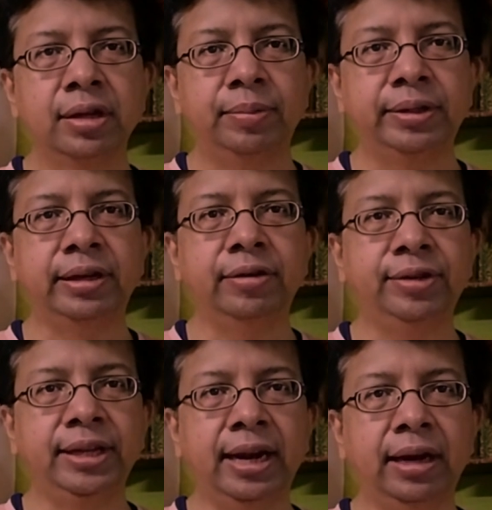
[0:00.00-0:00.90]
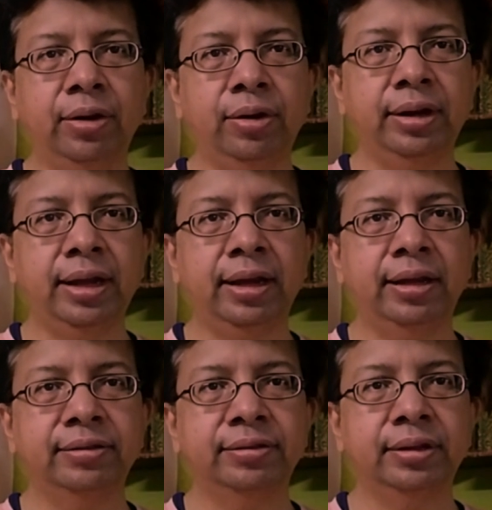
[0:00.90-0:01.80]
But the Nifty held on
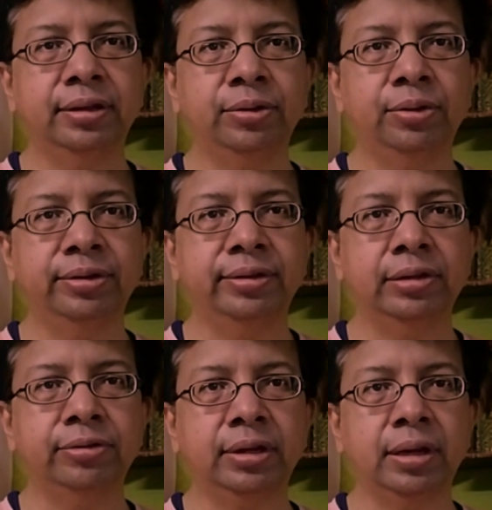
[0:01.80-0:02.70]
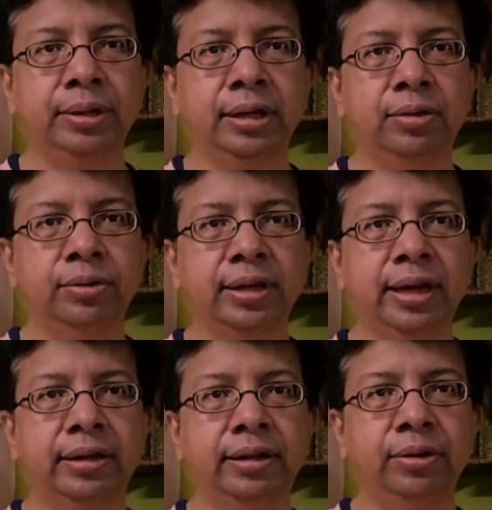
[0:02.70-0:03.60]
as, results were coming out,
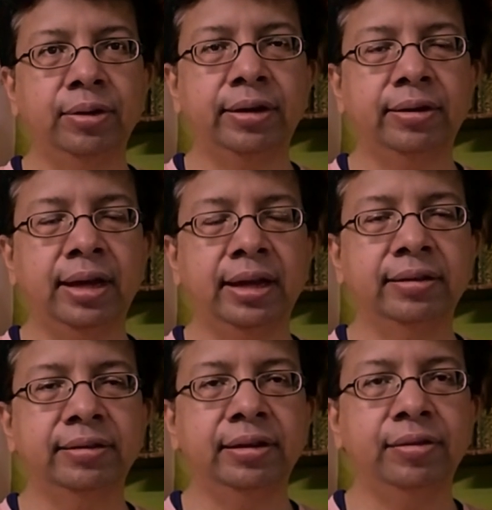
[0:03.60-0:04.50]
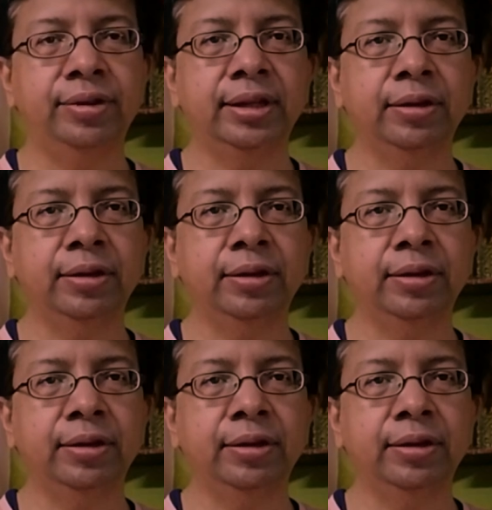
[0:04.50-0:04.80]
and then you had Reliance and Infi.